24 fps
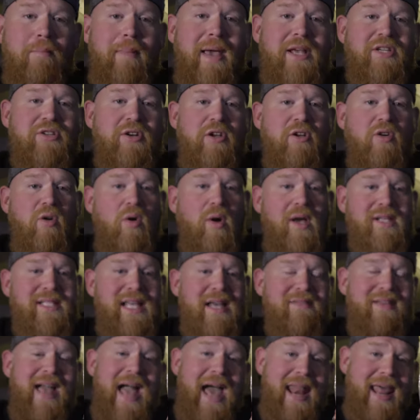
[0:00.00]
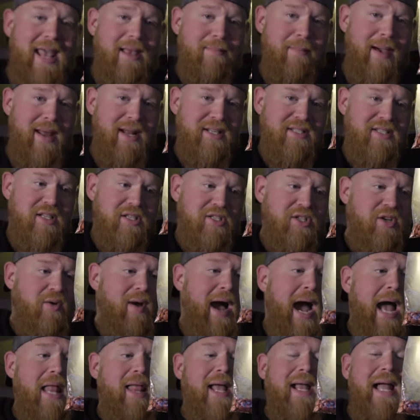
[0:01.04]
Make sure you always have headache medicine
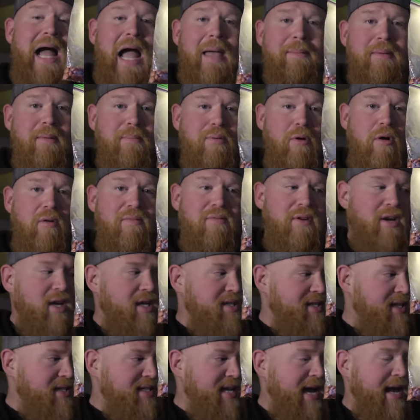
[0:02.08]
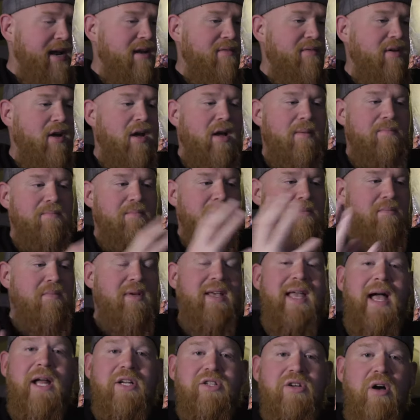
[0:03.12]
too. I like ibuprofen because it's kind of a
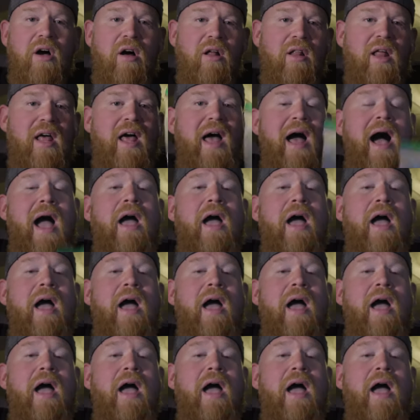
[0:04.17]
catch-all.